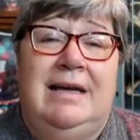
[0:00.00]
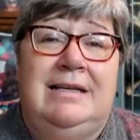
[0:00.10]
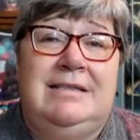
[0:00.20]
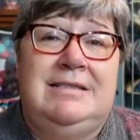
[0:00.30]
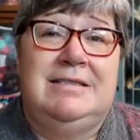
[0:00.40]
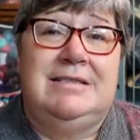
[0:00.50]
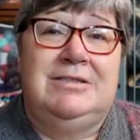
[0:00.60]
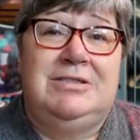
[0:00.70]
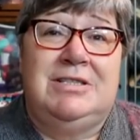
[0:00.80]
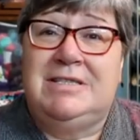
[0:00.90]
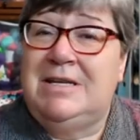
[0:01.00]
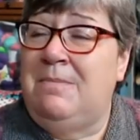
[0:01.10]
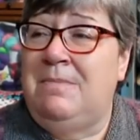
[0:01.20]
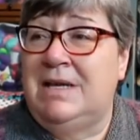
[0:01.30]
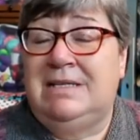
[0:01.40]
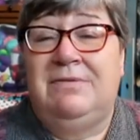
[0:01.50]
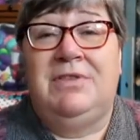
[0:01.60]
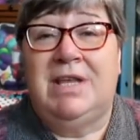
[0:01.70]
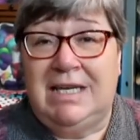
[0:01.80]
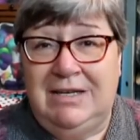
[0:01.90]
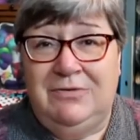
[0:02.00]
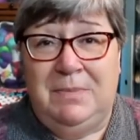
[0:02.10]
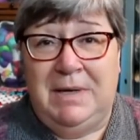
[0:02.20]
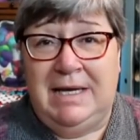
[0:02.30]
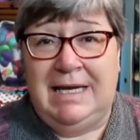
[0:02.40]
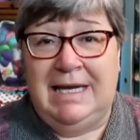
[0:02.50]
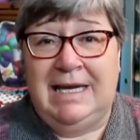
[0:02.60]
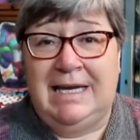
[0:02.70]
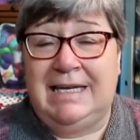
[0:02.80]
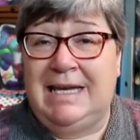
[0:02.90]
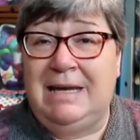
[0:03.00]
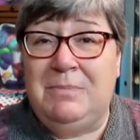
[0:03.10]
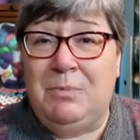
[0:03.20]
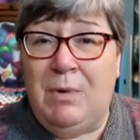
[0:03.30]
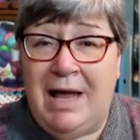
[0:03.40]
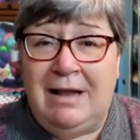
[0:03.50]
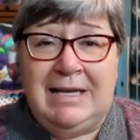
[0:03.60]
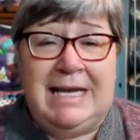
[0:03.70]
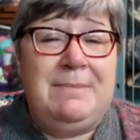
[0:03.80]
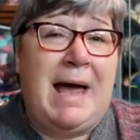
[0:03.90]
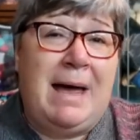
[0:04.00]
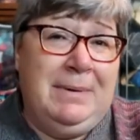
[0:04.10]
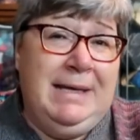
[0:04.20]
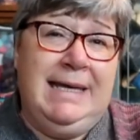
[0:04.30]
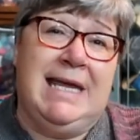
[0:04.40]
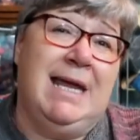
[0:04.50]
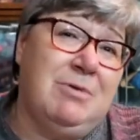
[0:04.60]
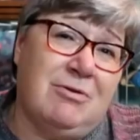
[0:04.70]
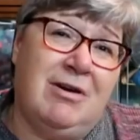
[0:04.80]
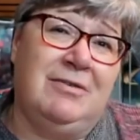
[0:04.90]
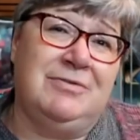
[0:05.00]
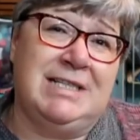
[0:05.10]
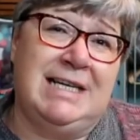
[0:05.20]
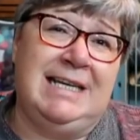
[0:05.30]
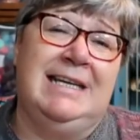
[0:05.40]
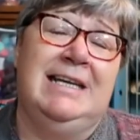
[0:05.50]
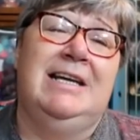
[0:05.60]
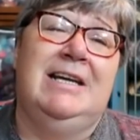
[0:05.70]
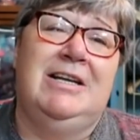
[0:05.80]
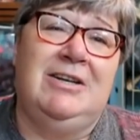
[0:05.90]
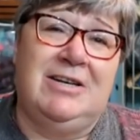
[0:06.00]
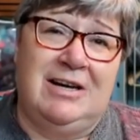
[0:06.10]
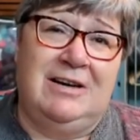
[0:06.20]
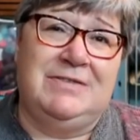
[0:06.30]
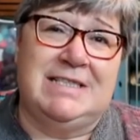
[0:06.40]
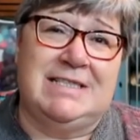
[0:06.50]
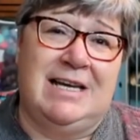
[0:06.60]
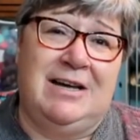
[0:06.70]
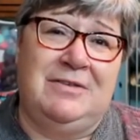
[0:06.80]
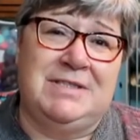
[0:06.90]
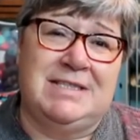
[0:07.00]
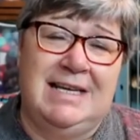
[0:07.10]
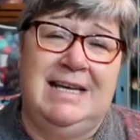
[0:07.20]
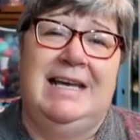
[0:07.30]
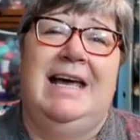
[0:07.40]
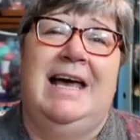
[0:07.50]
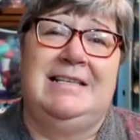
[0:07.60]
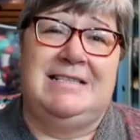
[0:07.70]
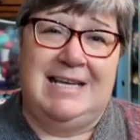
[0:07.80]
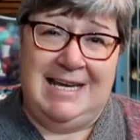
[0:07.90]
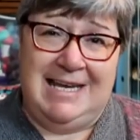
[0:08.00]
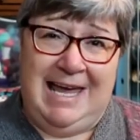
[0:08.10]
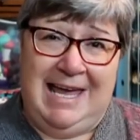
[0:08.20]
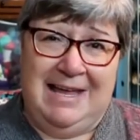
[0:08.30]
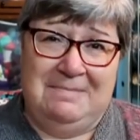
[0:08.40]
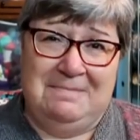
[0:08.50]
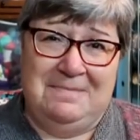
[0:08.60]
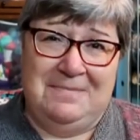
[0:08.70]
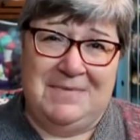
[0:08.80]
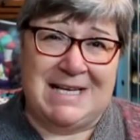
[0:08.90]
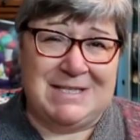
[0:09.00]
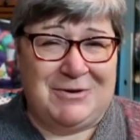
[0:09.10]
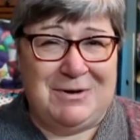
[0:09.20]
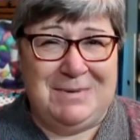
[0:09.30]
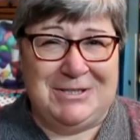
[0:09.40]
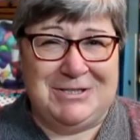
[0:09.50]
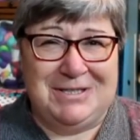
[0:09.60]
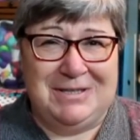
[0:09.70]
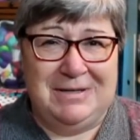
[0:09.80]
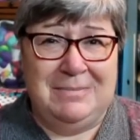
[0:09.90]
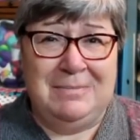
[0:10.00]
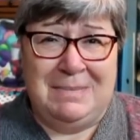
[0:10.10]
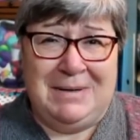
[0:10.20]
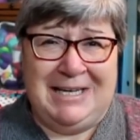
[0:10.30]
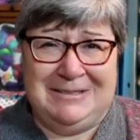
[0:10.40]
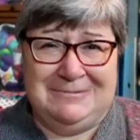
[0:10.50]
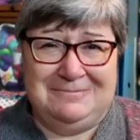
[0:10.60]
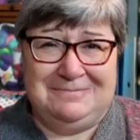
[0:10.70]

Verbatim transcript: And just a massive thank you for being here. Keep well, keep happy, keep crafting, look after yourselves and take care. Thanks very much. Bye bye.